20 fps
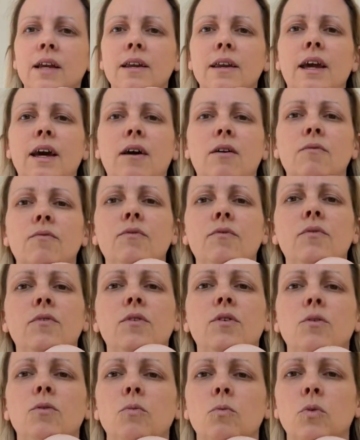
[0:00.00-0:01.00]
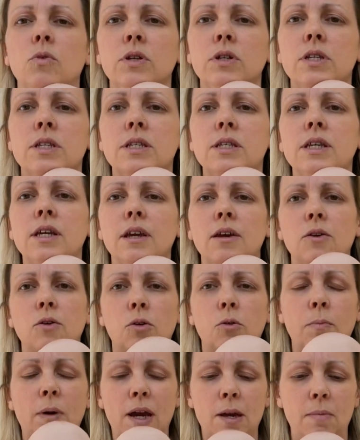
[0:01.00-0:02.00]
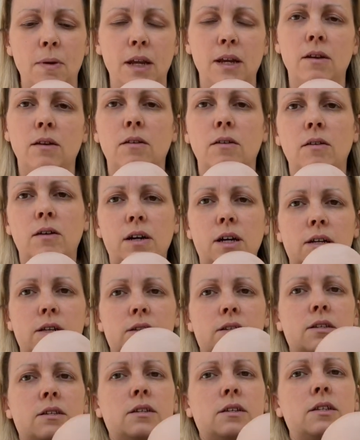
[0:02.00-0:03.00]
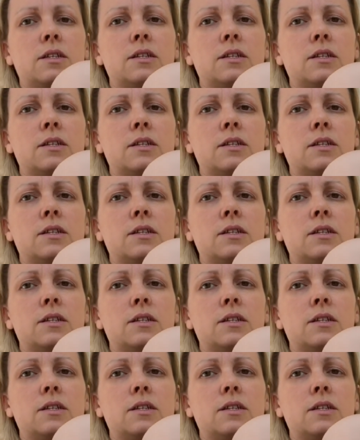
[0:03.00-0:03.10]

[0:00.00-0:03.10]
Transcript: Now, you want to sit your baby nice and